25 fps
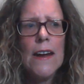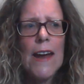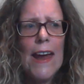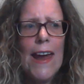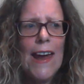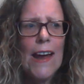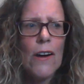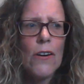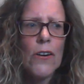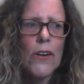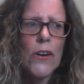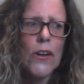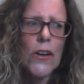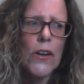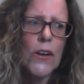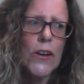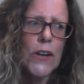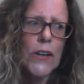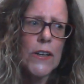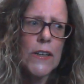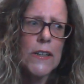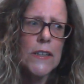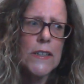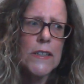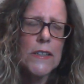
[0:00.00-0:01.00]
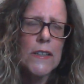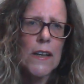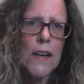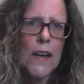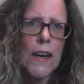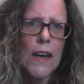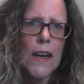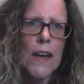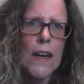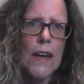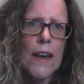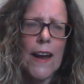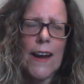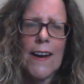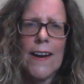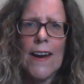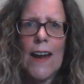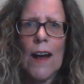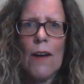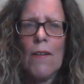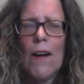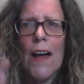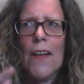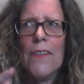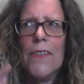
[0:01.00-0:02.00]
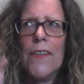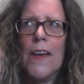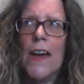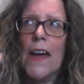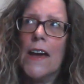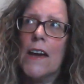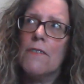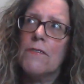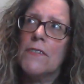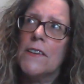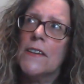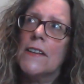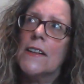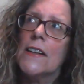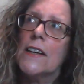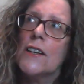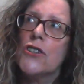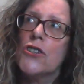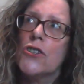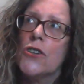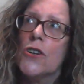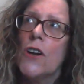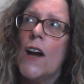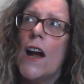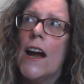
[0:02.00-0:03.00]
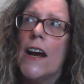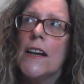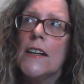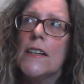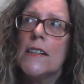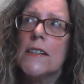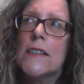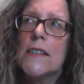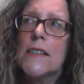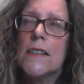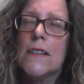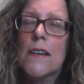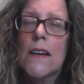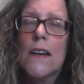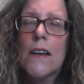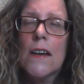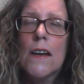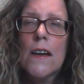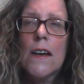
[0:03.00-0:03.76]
our courtesy and our other heavenly traits